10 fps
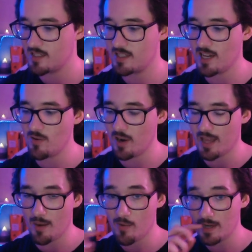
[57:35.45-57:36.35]
Dear
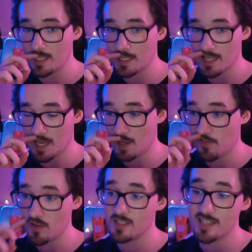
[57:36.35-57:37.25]
Ollie, I'm writing to thank you
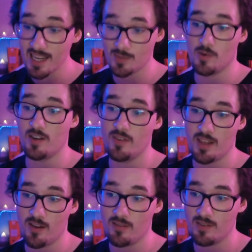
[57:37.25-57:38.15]
for your sex work video.